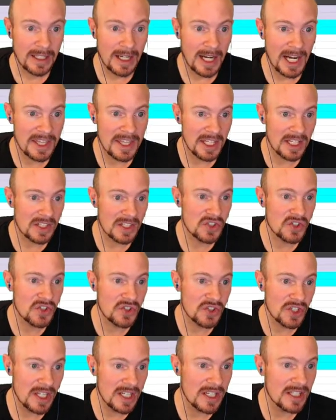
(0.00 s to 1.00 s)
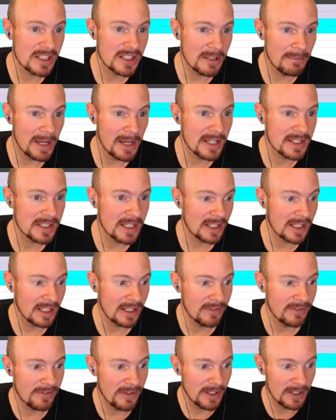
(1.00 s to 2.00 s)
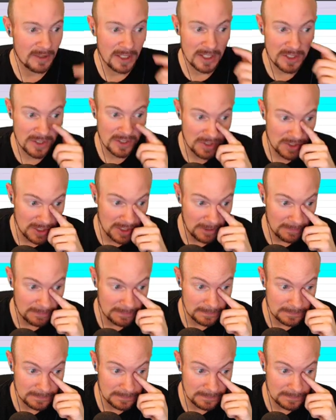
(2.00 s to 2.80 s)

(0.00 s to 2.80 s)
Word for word: I think C is the best I can give a Federation ship.